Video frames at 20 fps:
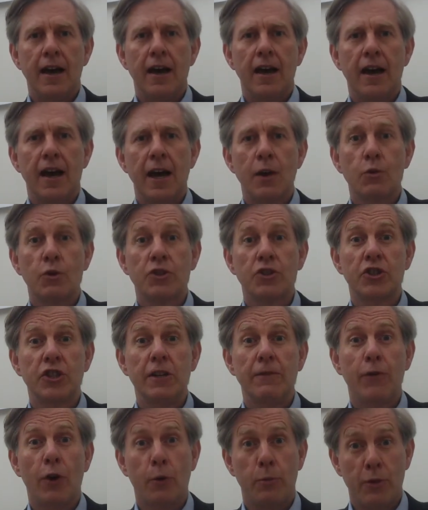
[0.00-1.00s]
I was
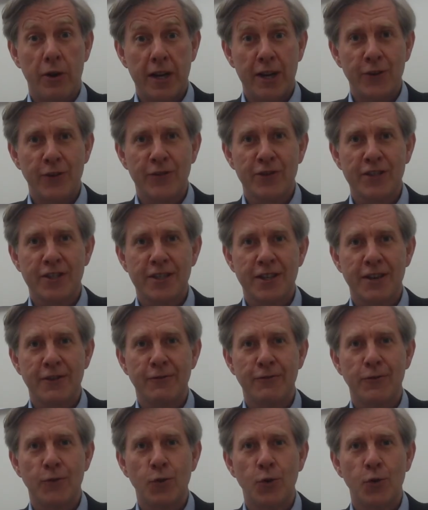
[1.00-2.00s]
Chief Operating Officer
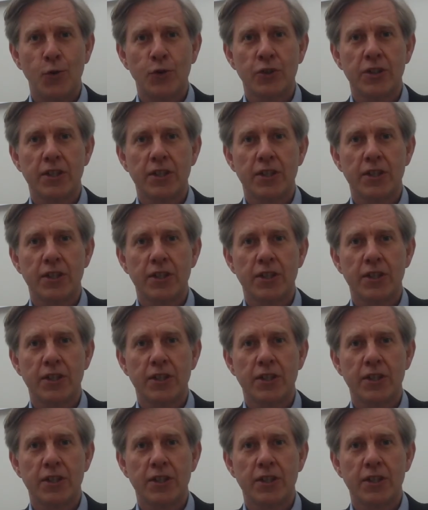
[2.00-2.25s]
for